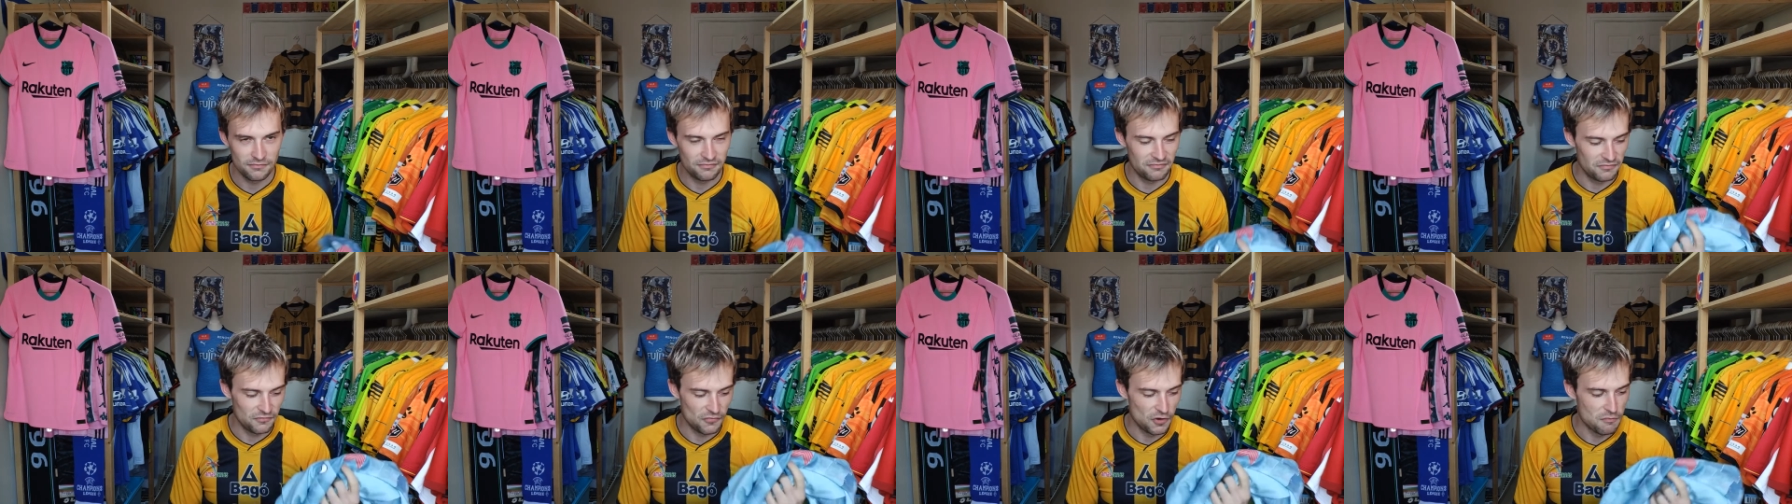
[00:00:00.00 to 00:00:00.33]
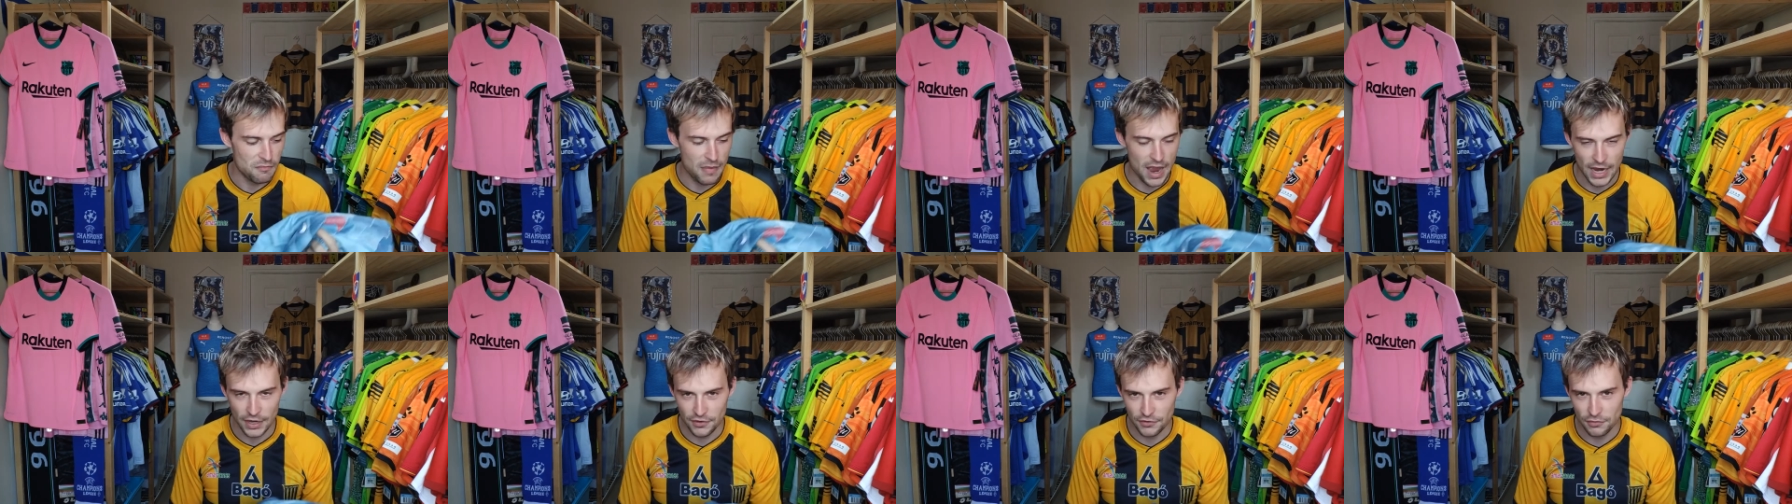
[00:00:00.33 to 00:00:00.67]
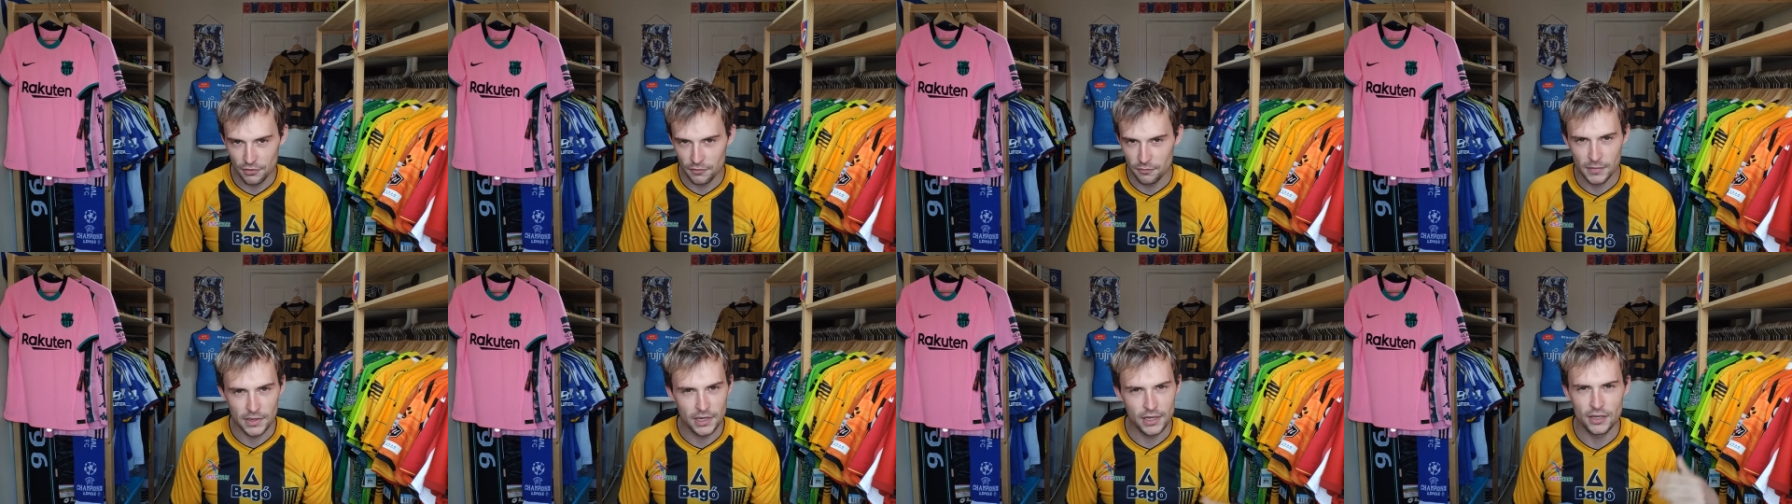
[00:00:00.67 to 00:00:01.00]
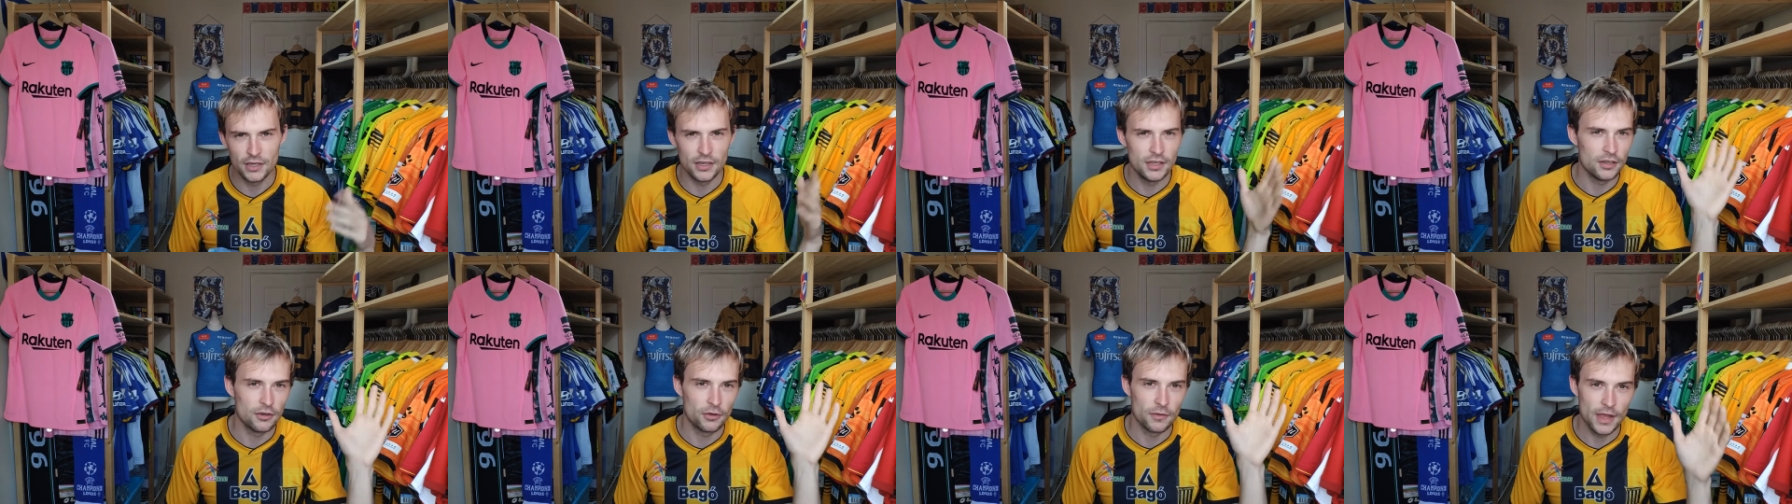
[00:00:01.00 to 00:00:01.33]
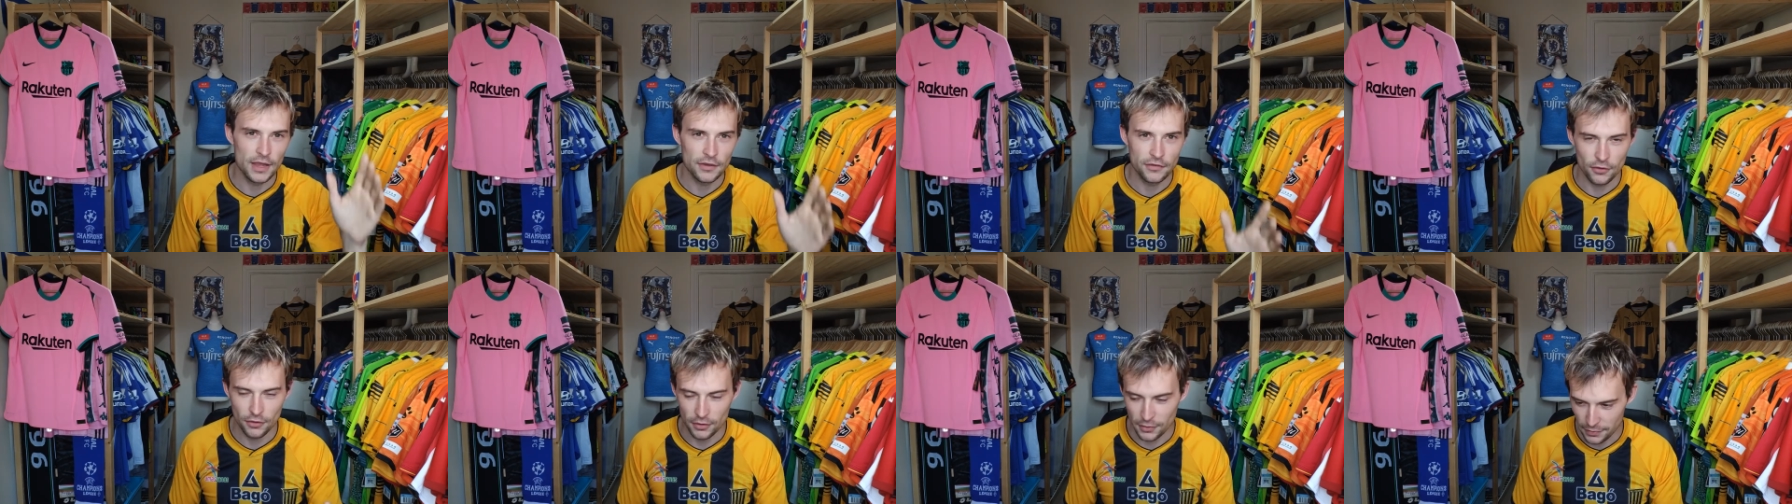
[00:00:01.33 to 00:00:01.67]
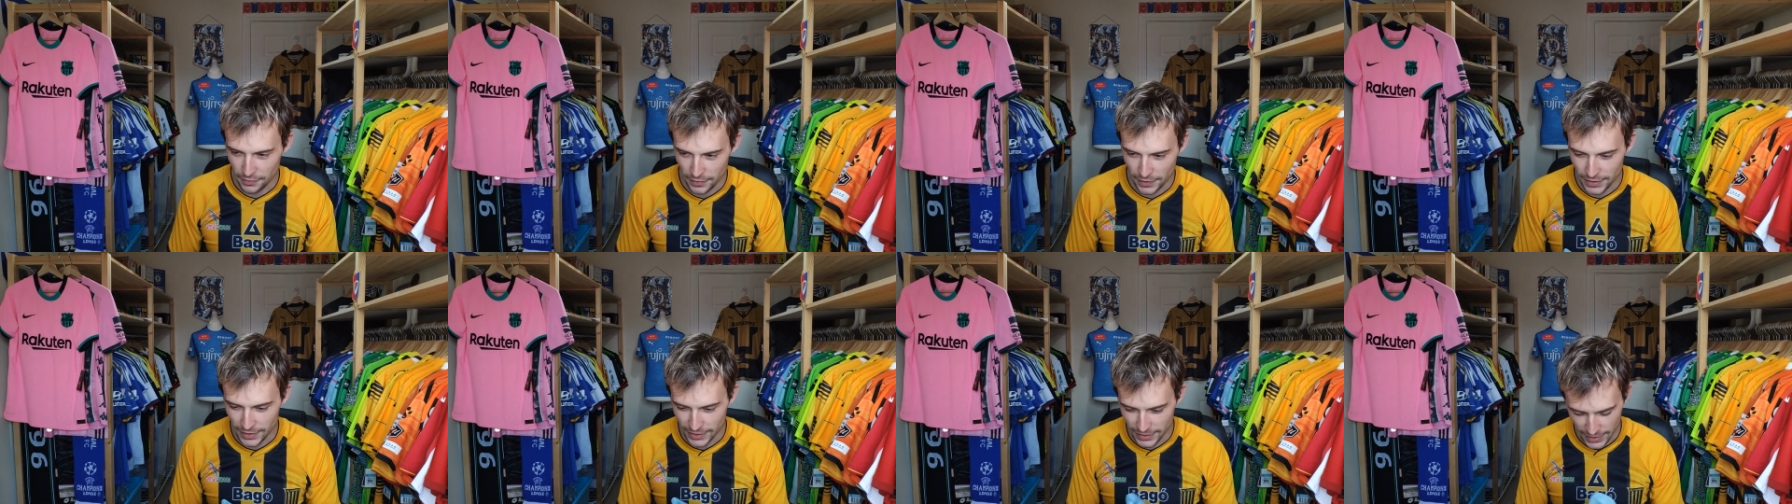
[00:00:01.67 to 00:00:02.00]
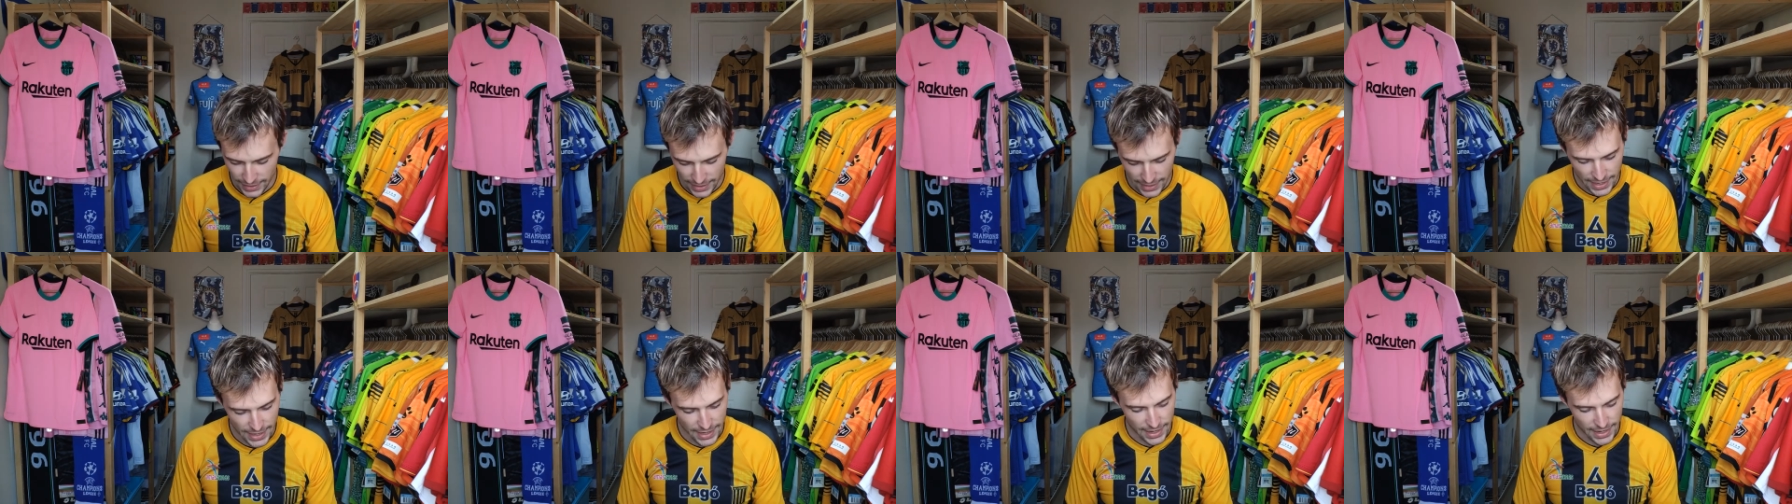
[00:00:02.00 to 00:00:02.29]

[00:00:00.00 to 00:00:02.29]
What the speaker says: reminder of me, you know, that sort of thing.